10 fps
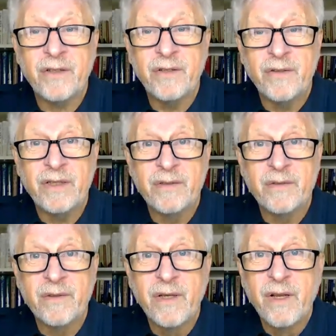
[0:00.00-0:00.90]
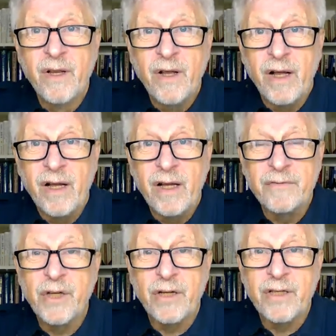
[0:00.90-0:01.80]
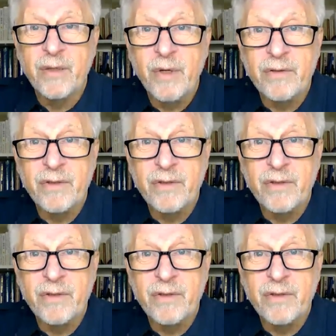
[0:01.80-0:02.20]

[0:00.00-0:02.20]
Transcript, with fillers: right? I have talked about